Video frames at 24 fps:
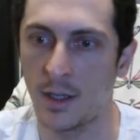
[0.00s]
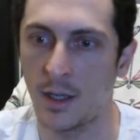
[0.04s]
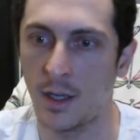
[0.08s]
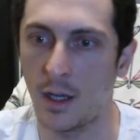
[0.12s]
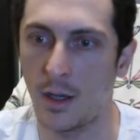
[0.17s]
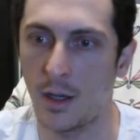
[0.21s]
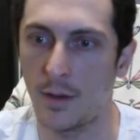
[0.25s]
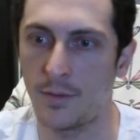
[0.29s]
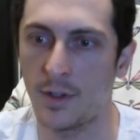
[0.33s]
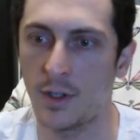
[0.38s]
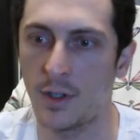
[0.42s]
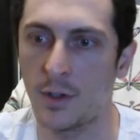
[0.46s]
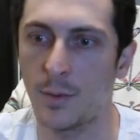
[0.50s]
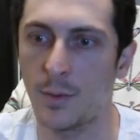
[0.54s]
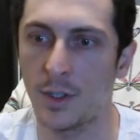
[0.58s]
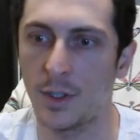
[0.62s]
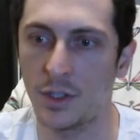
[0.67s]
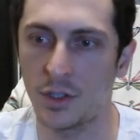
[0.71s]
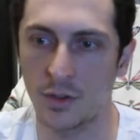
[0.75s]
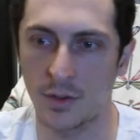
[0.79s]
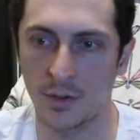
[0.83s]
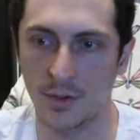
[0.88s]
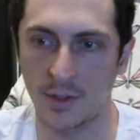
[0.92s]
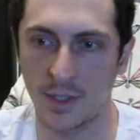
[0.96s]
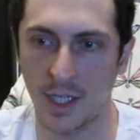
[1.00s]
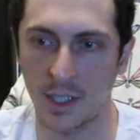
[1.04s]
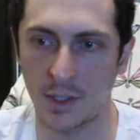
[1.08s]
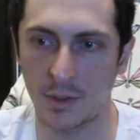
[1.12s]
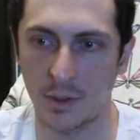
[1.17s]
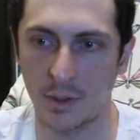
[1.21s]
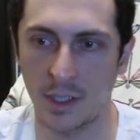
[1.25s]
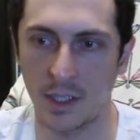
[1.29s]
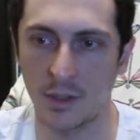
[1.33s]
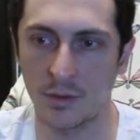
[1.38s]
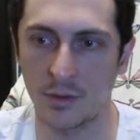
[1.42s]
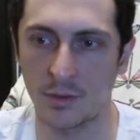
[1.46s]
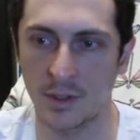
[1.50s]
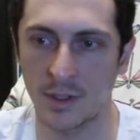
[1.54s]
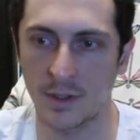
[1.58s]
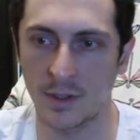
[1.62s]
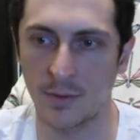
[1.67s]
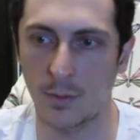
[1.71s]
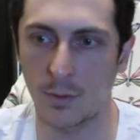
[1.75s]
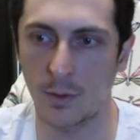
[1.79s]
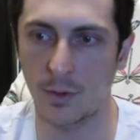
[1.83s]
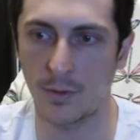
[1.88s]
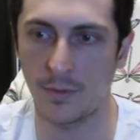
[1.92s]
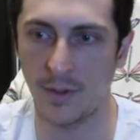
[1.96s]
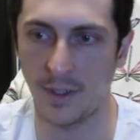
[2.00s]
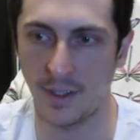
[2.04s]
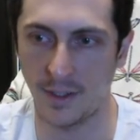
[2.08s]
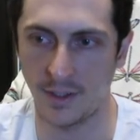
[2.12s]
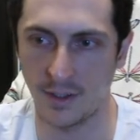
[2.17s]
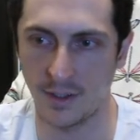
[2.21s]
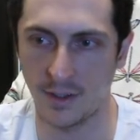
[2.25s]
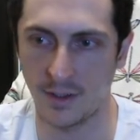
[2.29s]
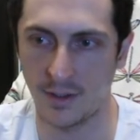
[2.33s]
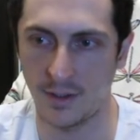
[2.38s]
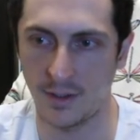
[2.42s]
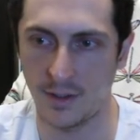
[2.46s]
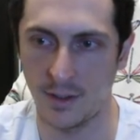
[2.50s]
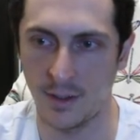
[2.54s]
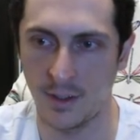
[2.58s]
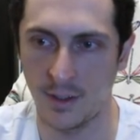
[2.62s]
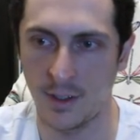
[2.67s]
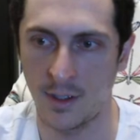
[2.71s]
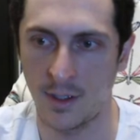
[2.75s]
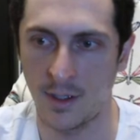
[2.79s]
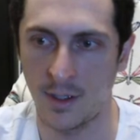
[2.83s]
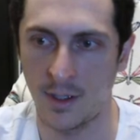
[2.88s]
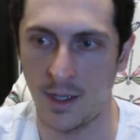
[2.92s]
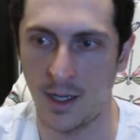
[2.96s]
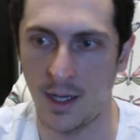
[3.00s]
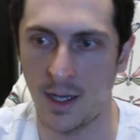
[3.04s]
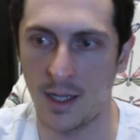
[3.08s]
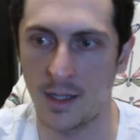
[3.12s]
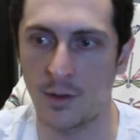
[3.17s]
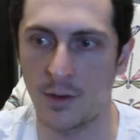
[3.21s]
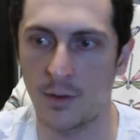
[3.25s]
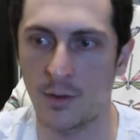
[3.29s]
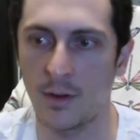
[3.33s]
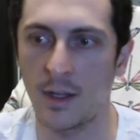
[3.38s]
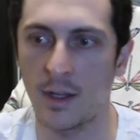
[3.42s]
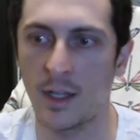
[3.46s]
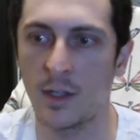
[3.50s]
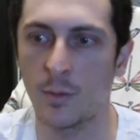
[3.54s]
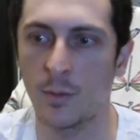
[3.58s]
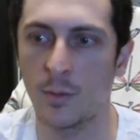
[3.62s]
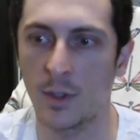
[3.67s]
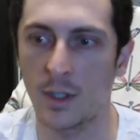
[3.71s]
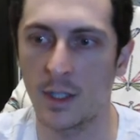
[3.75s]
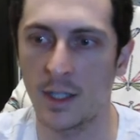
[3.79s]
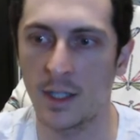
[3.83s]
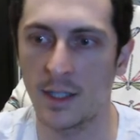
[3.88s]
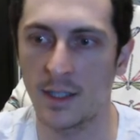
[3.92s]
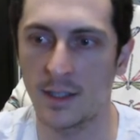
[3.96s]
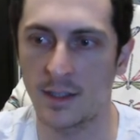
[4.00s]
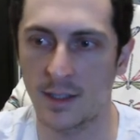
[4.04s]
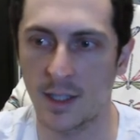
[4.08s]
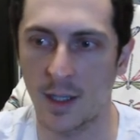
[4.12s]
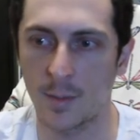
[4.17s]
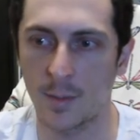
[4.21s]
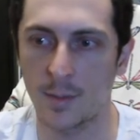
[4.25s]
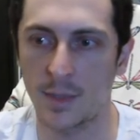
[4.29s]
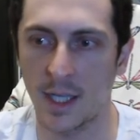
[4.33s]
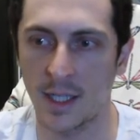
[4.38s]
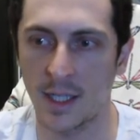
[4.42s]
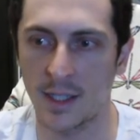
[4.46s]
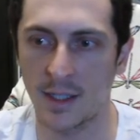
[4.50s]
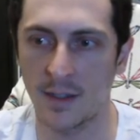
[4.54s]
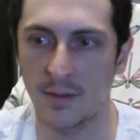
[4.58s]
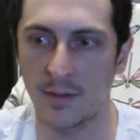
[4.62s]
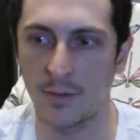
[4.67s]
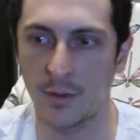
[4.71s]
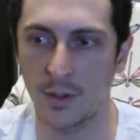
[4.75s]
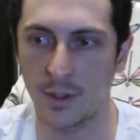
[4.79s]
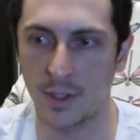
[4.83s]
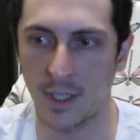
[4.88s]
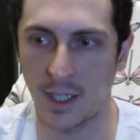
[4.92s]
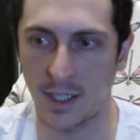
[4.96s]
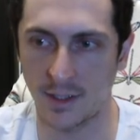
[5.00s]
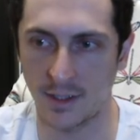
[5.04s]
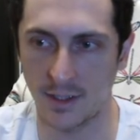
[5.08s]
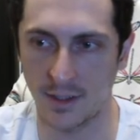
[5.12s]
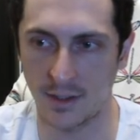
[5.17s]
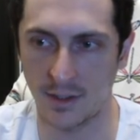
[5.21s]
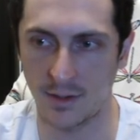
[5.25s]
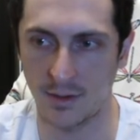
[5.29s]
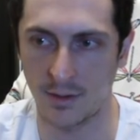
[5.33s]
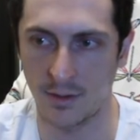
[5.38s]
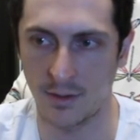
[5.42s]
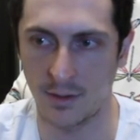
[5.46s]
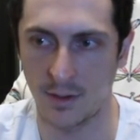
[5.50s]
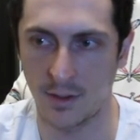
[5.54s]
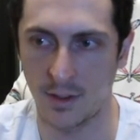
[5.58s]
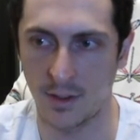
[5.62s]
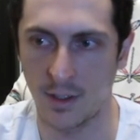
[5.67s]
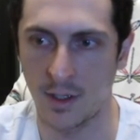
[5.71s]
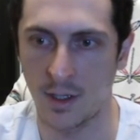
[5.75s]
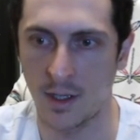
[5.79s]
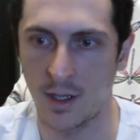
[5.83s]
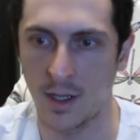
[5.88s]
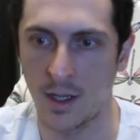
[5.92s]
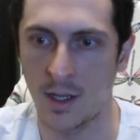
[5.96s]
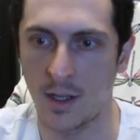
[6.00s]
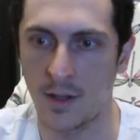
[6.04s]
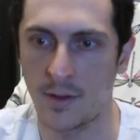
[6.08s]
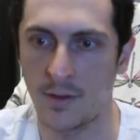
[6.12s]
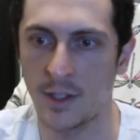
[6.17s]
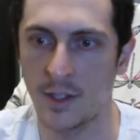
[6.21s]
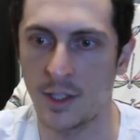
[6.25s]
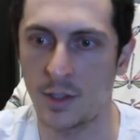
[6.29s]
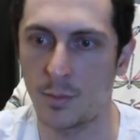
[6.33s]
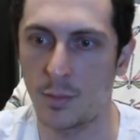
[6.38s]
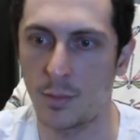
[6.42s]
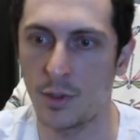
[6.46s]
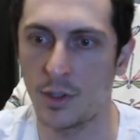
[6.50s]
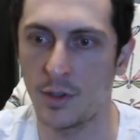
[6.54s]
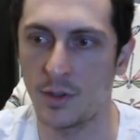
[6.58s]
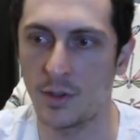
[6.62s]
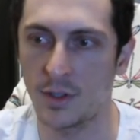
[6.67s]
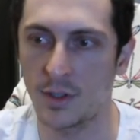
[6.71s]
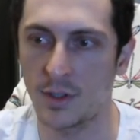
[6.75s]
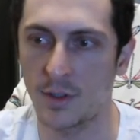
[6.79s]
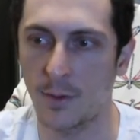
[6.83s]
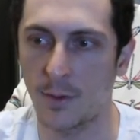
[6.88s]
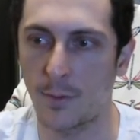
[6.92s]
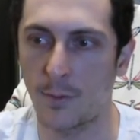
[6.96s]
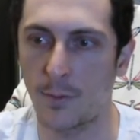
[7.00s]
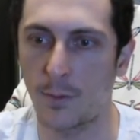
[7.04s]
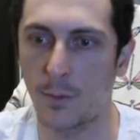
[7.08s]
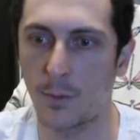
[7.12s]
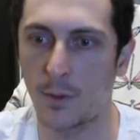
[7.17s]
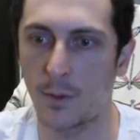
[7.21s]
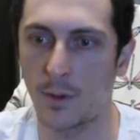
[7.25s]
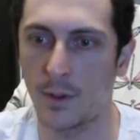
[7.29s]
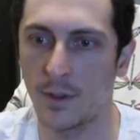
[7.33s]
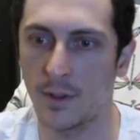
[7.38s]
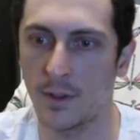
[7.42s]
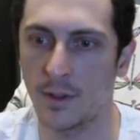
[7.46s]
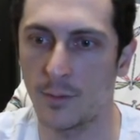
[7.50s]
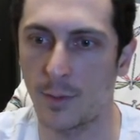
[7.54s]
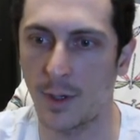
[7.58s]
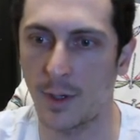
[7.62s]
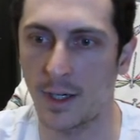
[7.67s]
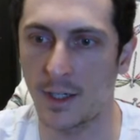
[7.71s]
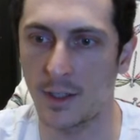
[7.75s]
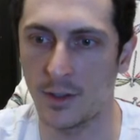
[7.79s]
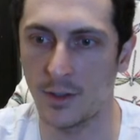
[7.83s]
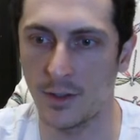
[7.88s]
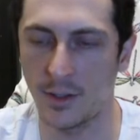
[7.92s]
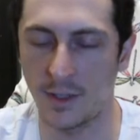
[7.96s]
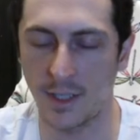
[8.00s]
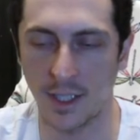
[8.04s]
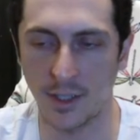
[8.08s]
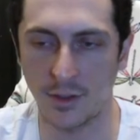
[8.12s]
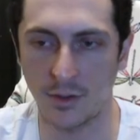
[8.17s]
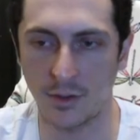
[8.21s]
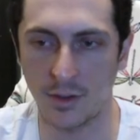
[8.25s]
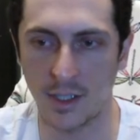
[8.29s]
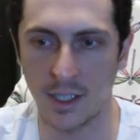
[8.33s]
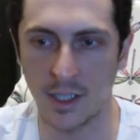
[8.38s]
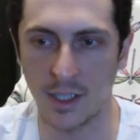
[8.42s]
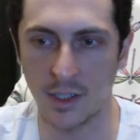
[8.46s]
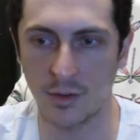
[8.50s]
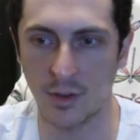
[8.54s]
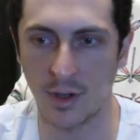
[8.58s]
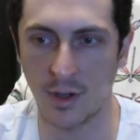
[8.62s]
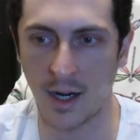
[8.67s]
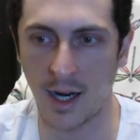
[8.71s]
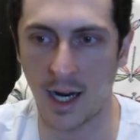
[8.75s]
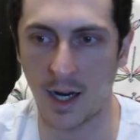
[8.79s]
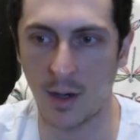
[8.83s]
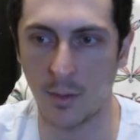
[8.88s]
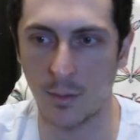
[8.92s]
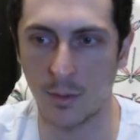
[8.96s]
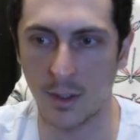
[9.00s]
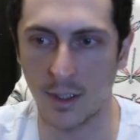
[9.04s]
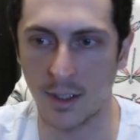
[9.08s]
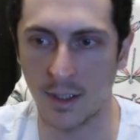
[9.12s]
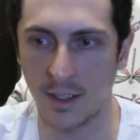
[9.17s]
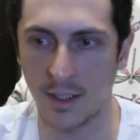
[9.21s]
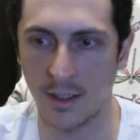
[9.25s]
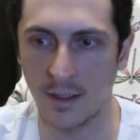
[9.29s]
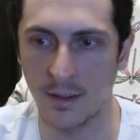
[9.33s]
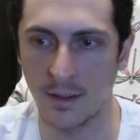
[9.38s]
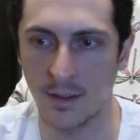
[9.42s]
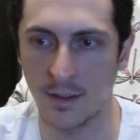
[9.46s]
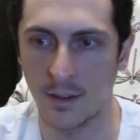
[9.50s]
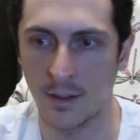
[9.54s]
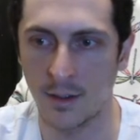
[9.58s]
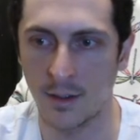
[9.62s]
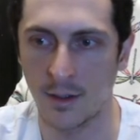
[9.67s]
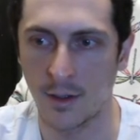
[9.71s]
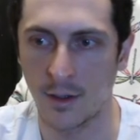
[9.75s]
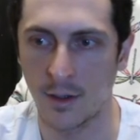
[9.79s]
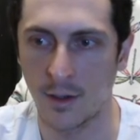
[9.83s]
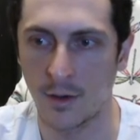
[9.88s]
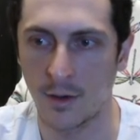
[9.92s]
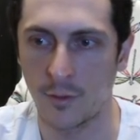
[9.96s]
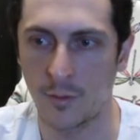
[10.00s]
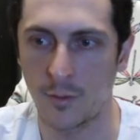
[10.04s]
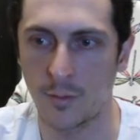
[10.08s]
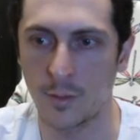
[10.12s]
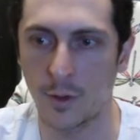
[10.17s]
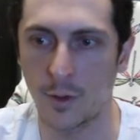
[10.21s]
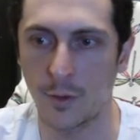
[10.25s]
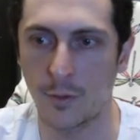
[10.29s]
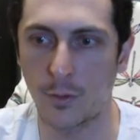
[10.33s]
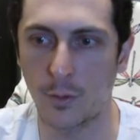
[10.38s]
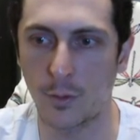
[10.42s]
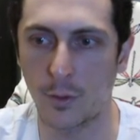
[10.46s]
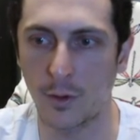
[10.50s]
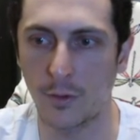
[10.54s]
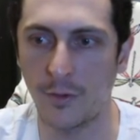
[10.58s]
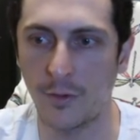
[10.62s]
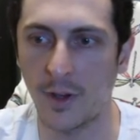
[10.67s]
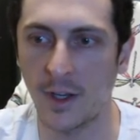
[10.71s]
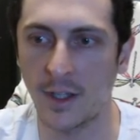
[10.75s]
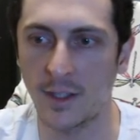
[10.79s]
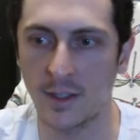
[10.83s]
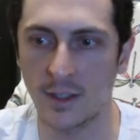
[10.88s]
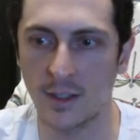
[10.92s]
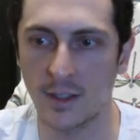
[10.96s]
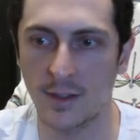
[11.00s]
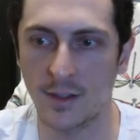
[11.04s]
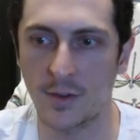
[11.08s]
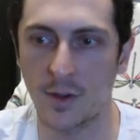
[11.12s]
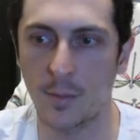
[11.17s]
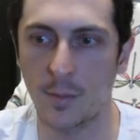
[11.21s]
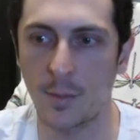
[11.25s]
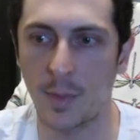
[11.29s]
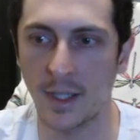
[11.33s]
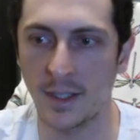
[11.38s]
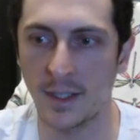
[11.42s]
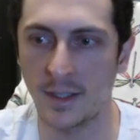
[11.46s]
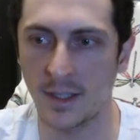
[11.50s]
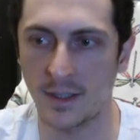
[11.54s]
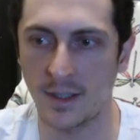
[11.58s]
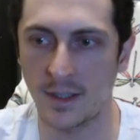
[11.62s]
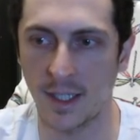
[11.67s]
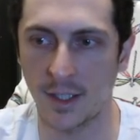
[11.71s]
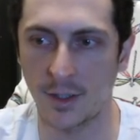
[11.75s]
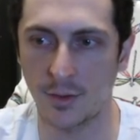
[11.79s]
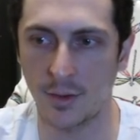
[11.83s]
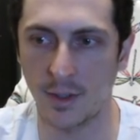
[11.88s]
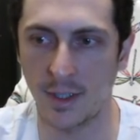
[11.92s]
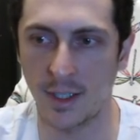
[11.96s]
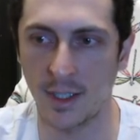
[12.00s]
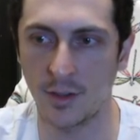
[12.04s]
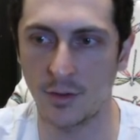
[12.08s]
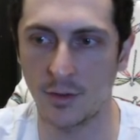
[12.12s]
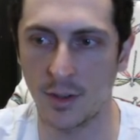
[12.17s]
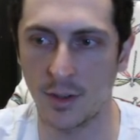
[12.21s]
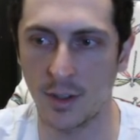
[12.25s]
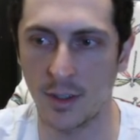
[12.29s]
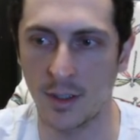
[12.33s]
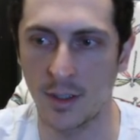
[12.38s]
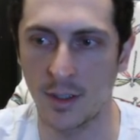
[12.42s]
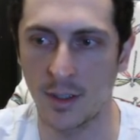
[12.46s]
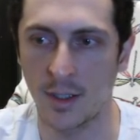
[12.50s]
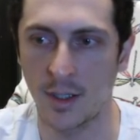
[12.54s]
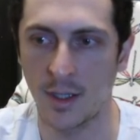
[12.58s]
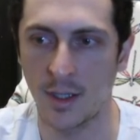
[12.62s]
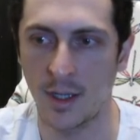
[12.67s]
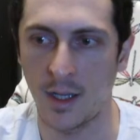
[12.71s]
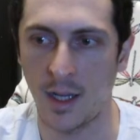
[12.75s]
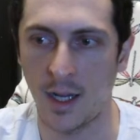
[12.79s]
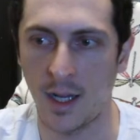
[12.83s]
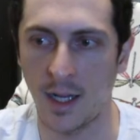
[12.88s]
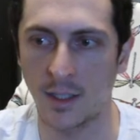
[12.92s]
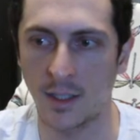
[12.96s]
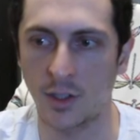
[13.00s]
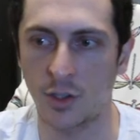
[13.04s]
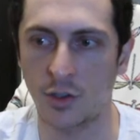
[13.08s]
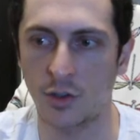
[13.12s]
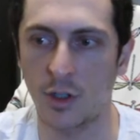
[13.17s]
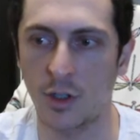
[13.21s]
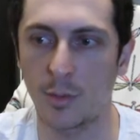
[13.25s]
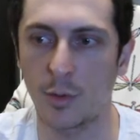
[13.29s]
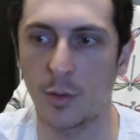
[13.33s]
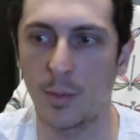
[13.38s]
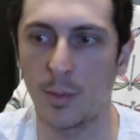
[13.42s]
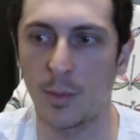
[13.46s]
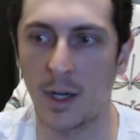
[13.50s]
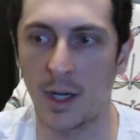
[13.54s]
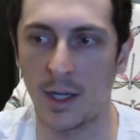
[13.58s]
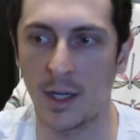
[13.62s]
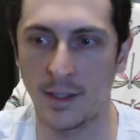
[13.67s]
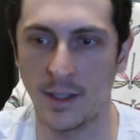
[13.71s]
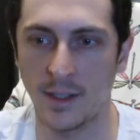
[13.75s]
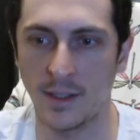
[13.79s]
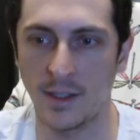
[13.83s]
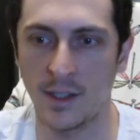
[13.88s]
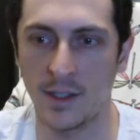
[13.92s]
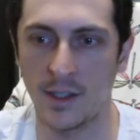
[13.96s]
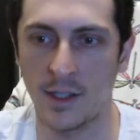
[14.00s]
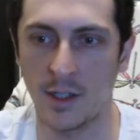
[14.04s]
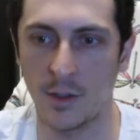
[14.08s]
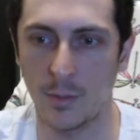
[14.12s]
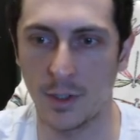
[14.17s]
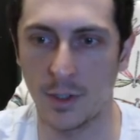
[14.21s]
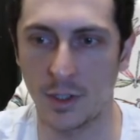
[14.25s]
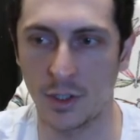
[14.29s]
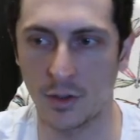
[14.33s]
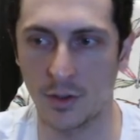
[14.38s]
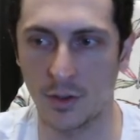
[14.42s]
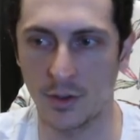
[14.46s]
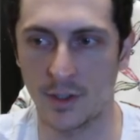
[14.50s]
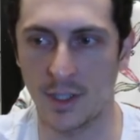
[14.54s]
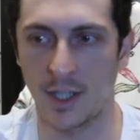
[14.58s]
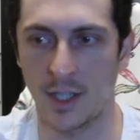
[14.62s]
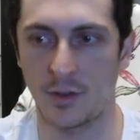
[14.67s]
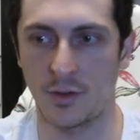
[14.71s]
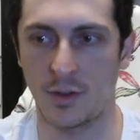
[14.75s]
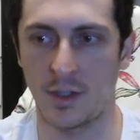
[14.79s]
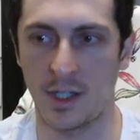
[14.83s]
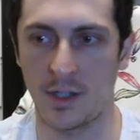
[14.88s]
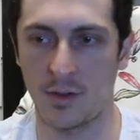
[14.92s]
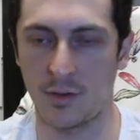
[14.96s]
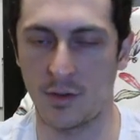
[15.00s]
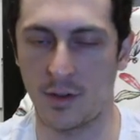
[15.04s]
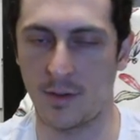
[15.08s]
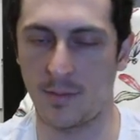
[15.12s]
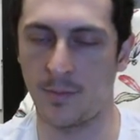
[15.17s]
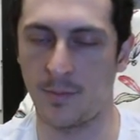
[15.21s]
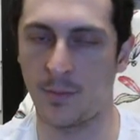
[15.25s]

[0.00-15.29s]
of the original tetrahedron's 4 faces and their inwardly subtending vertexes. This produces 4 regular tetrahedra outwardly from the 4 faces of the basic tetrahedra and triple bonded to the original tetrahedra.